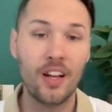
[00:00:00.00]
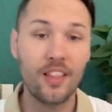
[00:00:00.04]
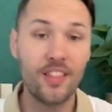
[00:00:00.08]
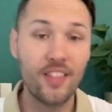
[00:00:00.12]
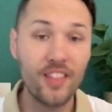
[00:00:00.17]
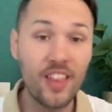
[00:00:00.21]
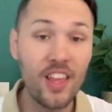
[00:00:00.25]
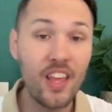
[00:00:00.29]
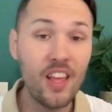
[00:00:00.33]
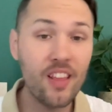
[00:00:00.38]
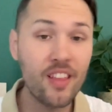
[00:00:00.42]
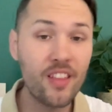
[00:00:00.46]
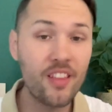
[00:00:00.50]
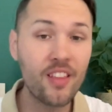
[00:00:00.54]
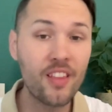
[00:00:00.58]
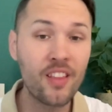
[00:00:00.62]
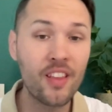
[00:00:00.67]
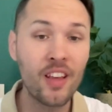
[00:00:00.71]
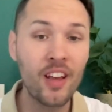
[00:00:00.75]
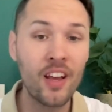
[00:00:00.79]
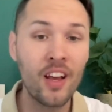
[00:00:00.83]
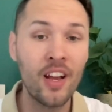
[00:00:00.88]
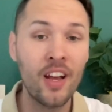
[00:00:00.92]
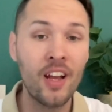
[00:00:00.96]

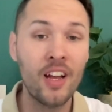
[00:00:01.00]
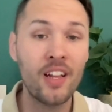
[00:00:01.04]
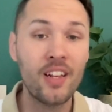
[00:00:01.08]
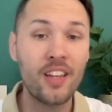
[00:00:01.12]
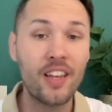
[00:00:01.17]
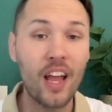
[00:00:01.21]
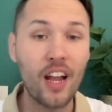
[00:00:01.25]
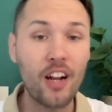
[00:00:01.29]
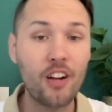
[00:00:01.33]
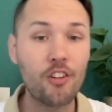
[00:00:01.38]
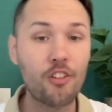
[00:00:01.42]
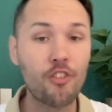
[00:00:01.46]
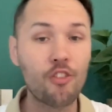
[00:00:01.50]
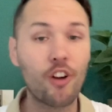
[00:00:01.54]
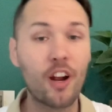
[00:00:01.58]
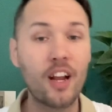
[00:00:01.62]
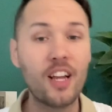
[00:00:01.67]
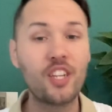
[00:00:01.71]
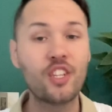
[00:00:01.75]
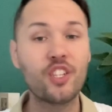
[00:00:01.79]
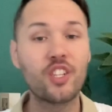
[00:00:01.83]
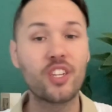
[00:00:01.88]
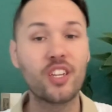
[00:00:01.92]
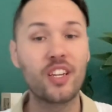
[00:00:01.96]
This
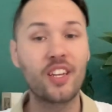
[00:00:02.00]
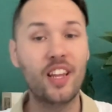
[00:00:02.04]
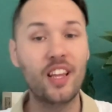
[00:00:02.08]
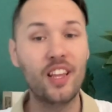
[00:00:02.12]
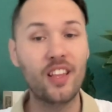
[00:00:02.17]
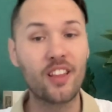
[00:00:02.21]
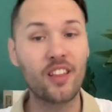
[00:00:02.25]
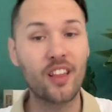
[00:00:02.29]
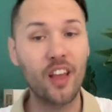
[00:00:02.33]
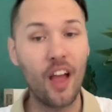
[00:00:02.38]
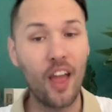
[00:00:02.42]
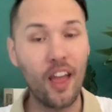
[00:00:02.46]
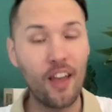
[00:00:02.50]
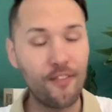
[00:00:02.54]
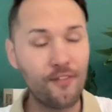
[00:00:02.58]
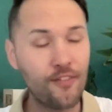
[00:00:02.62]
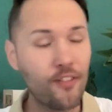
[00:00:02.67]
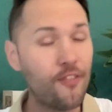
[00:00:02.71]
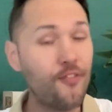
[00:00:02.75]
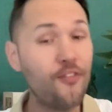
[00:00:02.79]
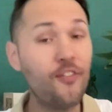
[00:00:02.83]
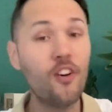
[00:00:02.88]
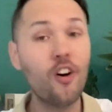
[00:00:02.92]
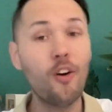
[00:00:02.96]
declaration is a
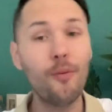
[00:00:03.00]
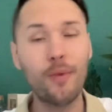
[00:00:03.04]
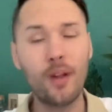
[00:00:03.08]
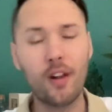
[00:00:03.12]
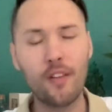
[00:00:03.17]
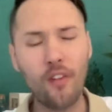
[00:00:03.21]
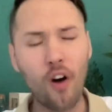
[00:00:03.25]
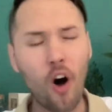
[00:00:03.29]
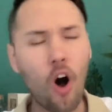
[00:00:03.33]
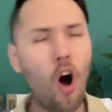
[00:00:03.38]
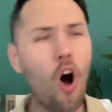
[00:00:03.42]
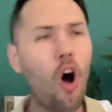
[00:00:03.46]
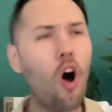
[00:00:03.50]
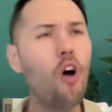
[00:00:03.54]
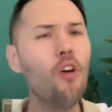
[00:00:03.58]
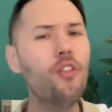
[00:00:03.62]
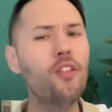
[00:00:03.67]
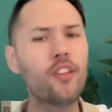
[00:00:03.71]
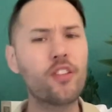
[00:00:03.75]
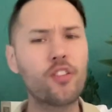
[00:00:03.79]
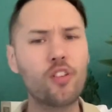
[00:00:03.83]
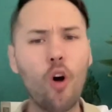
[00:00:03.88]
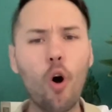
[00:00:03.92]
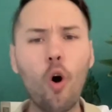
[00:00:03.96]
fulfillment of all
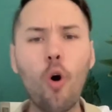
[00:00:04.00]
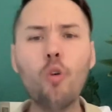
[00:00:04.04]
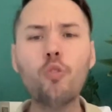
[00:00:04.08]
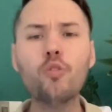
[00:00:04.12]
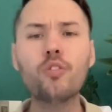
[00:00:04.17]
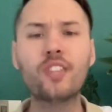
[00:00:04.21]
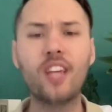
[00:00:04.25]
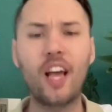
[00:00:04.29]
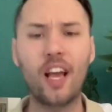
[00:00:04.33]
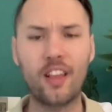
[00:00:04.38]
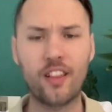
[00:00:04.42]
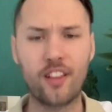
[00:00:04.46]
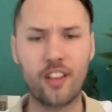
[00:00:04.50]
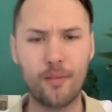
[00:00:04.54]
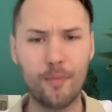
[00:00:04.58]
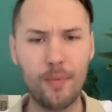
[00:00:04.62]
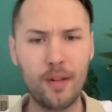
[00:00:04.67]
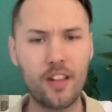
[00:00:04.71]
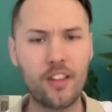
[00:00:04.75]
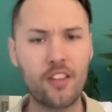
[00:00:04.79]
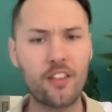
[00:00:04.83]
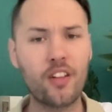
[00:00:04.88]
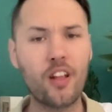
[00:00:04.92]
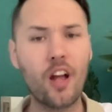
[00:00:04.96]
this Old
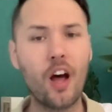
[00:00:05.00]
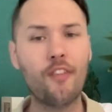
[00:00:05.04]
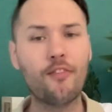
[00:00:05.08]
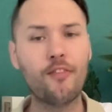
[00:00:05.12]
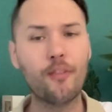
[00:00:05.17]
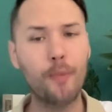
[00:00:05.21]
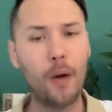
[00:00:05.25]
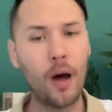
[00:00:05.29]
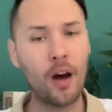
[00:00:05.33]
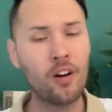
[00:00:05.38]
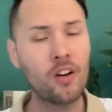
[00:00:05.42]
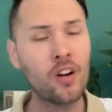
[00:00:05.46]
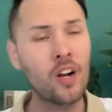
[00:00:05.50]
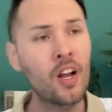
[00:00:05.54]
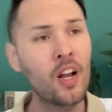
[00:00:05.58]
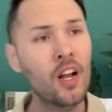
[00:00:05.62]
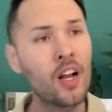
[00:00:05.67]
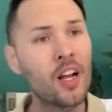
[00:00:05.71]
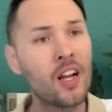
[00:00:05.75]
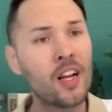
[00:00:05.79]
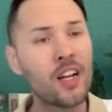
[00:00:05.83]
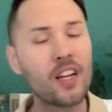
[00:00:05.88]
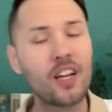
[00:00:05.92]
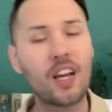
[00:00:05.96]
Testament stuff about
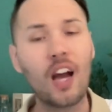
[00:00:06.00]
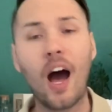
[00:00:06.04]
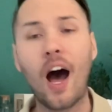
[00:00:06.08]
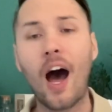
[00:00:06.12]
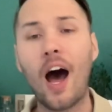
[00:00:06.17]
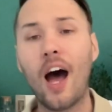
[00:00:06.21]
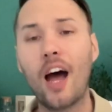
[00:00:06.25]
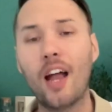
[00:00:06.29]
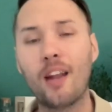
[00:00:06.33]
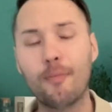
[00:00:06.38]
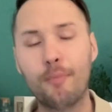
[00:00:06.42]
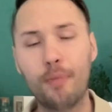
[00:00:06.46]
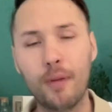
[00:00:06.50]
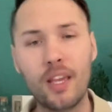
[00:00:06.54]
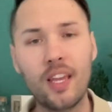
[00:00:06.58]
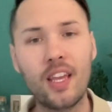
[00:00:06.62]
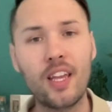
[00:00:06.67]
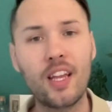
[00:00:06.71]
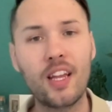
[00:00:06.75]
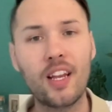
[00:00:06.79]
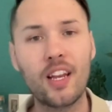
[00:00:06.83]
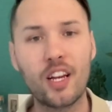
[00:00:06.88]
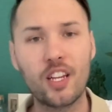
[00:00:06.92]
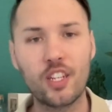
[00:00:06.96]
God
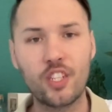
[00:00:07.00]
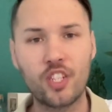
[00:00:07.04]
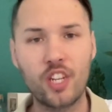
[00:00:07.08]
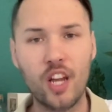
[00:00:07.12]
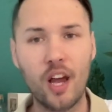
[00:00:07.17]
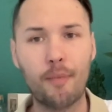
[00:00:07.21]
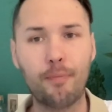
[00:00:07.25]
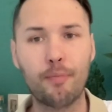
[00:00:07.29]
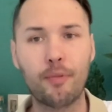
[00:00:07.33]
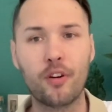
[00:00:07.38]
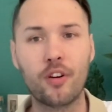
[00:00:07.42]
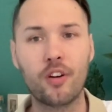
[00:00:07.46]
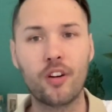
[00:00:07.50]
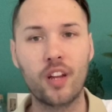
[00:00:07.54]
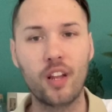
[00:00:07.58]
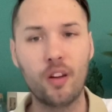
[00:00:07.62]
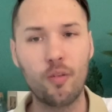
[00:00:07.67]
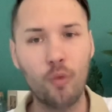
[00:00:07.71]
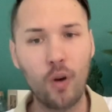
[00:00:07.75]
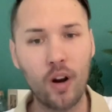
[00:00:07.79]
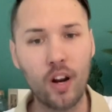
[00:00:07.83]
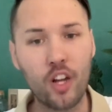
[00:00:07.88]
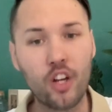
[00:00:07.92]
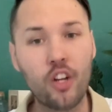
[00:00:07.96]
being a shepherd
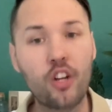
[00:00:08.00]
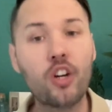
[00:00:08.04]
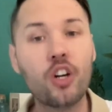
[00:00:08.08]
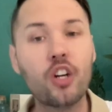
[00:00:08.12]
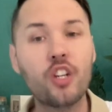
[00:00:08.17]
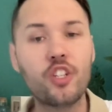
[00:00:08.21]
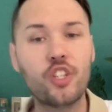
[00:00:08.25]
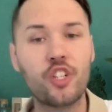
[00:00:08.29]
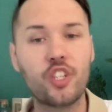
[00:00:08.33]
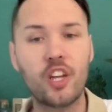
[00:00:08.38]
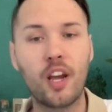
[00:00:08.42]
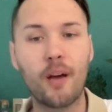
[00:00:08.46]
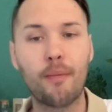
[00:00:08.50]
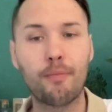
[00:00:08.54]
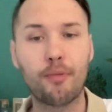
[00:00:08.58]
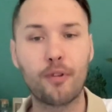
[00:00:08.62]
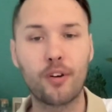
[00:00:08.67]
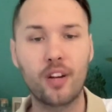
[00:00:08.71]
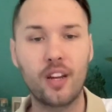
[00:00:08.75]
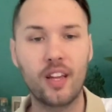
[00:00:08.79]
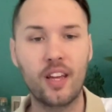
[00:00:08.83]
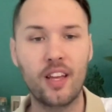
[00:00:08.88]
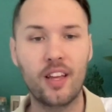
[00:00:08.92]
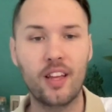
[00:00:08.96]
and what a good
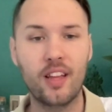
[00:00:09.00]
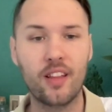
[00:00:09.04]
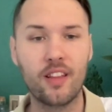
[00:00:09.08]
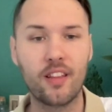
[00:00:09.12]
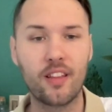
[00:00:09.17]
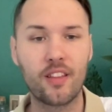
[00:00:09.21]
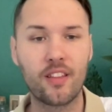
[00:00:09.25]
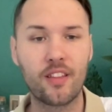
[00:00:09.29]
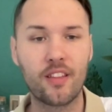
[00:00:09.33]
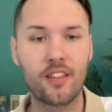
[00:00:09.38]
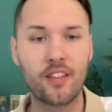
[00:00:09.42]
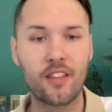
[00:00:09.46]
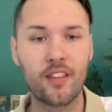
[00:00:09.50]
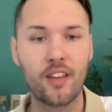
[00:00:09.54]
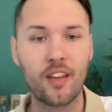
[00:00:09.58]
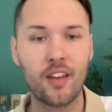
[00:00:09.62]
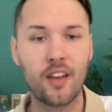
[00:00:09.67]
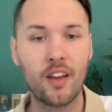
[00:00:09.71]
shepherd is.